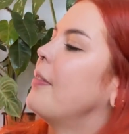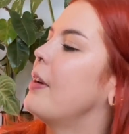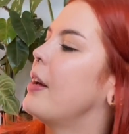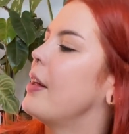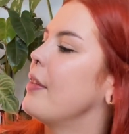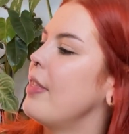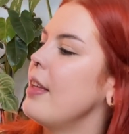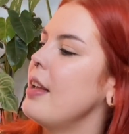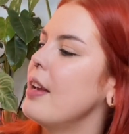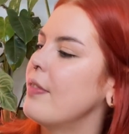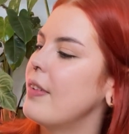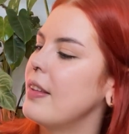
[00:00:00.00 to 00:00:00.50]
I
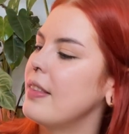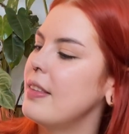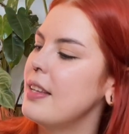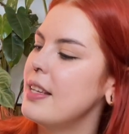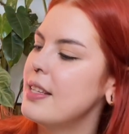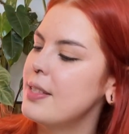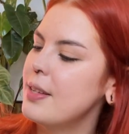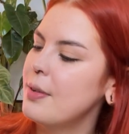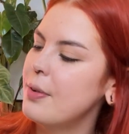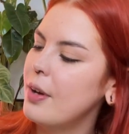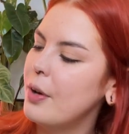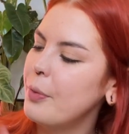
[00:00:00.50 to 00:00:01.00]
think I've had
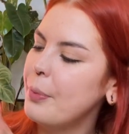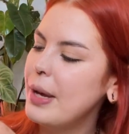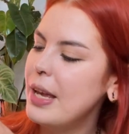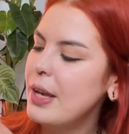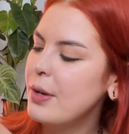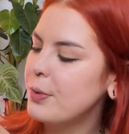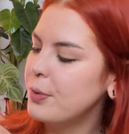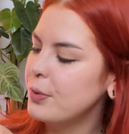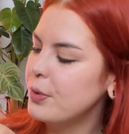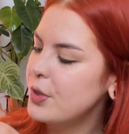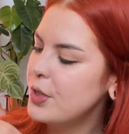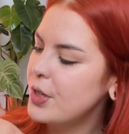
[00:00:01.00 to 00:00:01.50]
this a
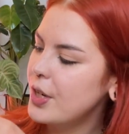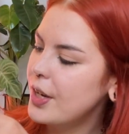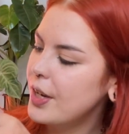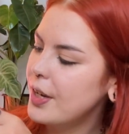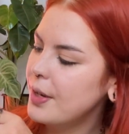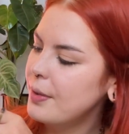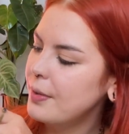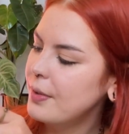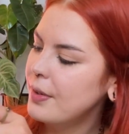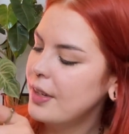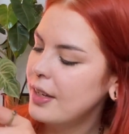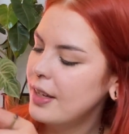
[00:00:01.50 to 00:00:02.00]
week or
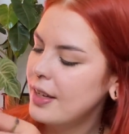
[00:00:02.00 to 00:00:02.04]
two.